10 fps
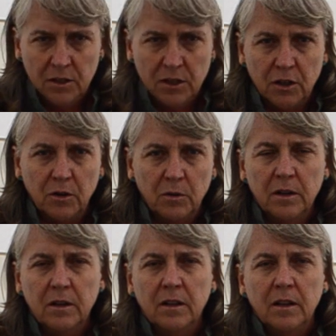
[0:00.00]
2,
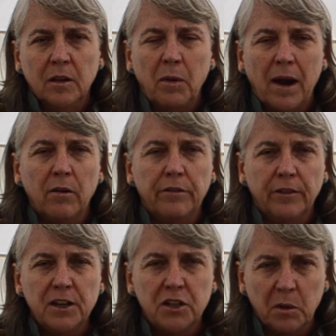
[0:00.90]
the power of
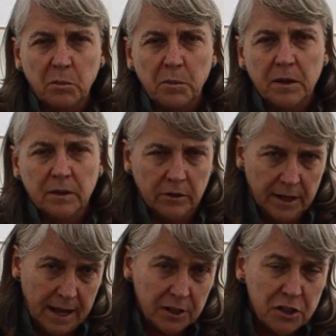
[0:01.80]
friendship,
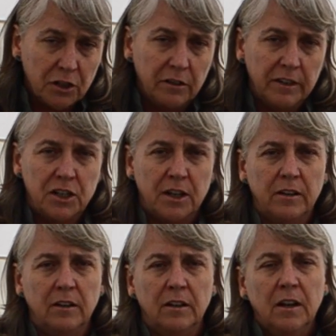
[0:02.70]
learning how to serve each
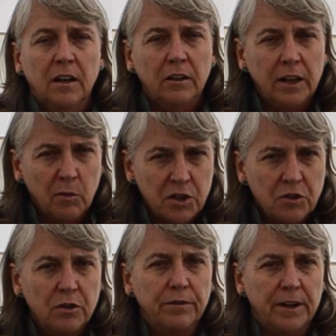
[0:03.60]
other, learning what
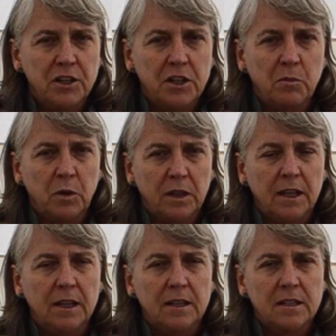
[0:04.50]
true friendship
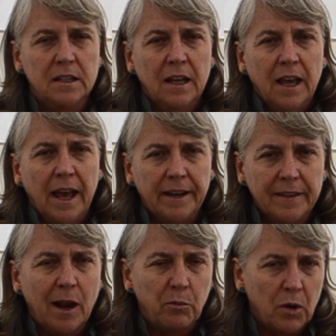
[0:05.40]
really is, and
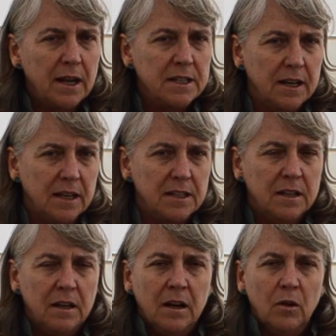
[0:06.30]
in that
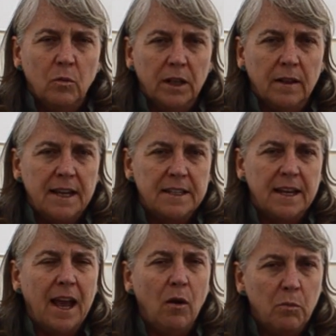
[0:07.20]
process,
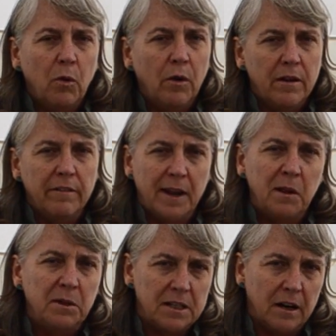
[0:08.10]
realizing how important our
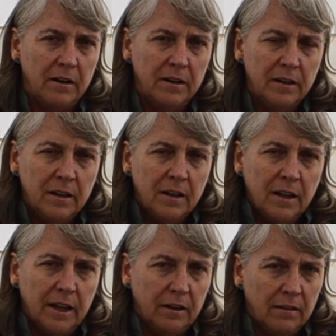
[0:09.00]
families are
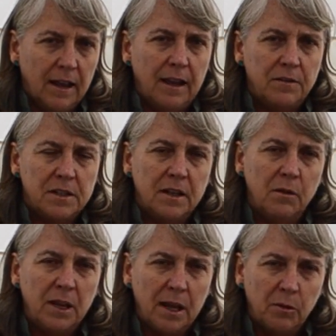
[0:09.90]
in our lives
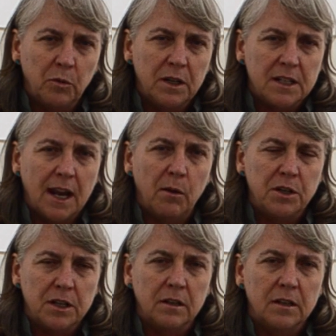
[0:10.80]
and being able to
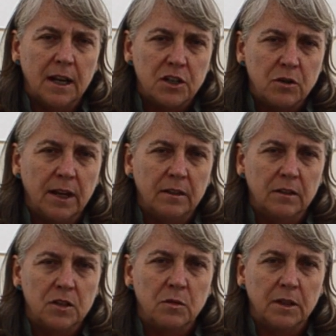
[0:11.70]
reestablish and strengthen
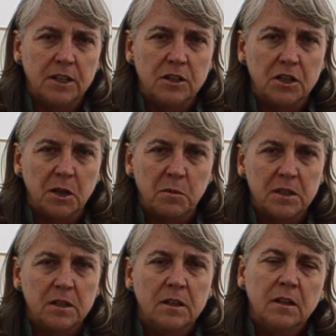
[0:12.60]
those relationships.